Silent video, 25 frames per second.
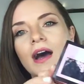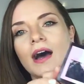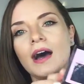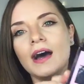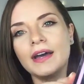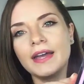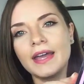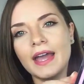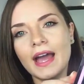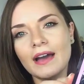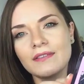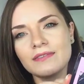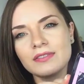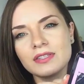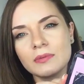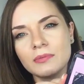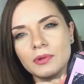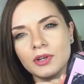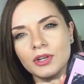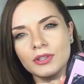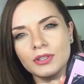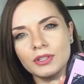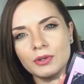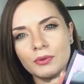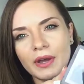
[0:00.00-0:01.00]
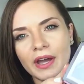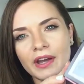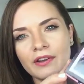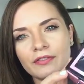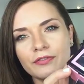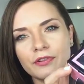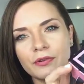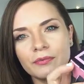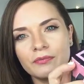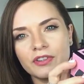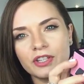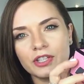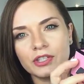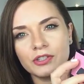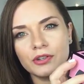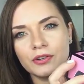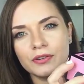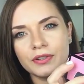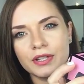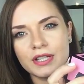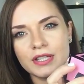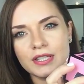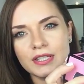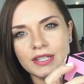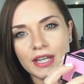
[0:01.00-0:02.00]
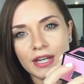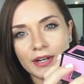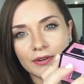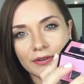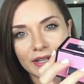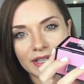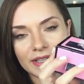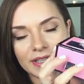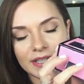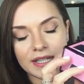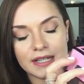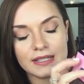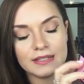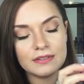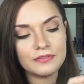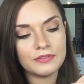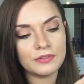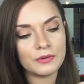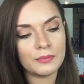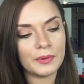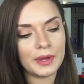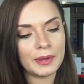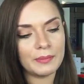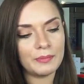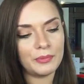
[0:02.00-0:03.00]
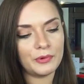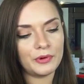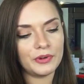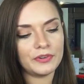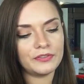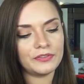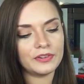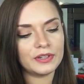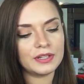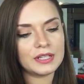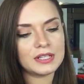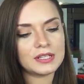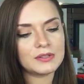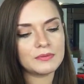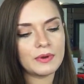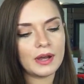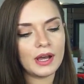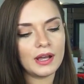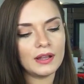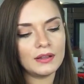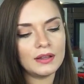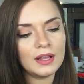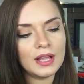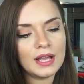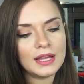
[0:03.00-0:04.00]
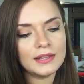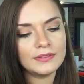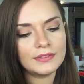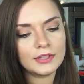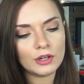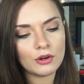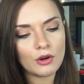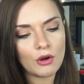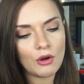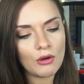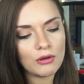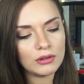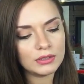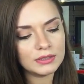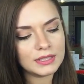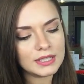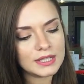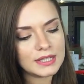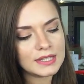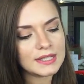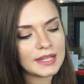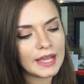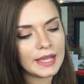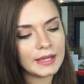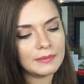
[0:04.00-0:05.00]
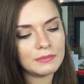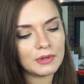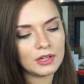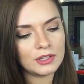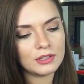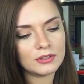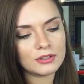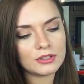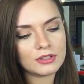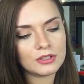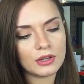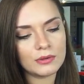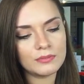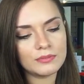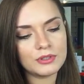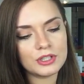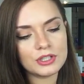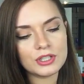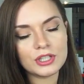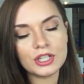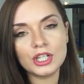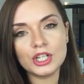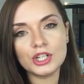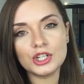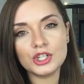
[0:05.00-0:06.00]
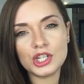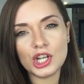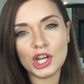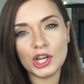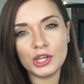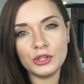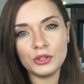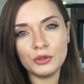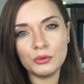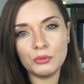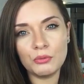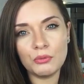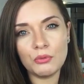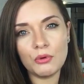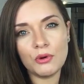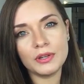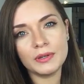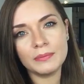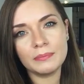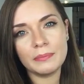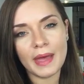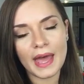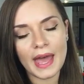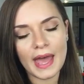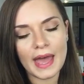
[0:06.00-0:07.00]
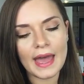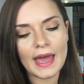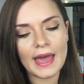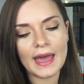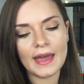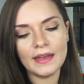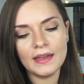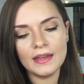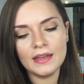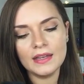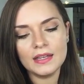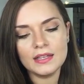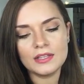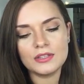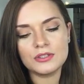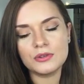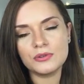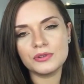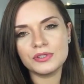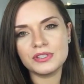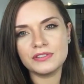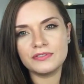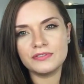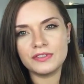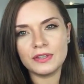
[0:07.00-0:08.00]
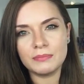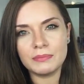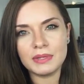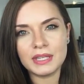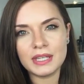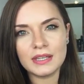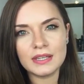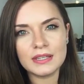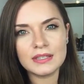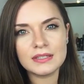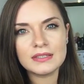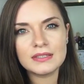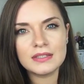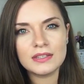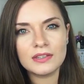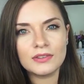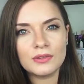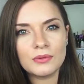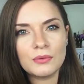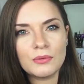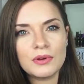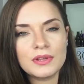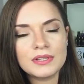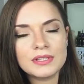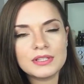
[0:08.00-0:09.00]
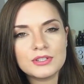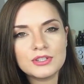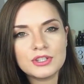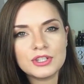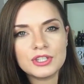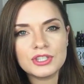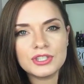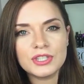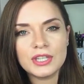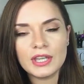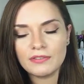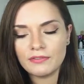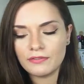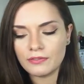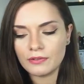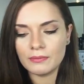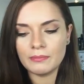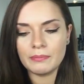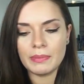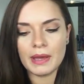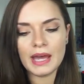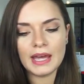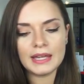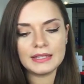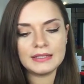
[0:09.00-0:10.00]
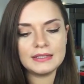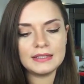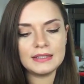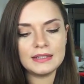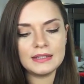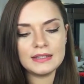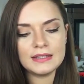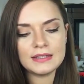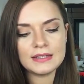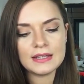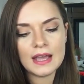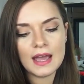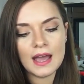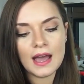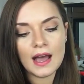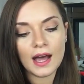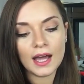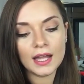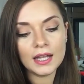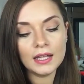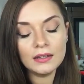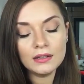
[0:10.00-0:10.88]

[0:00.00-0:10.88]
I have some underwear from Victoria's Secret. These are from my boyfriend as well. They're all the same model, so I'm just going to show you one pair sort of thing because the other ones are just different patterns. I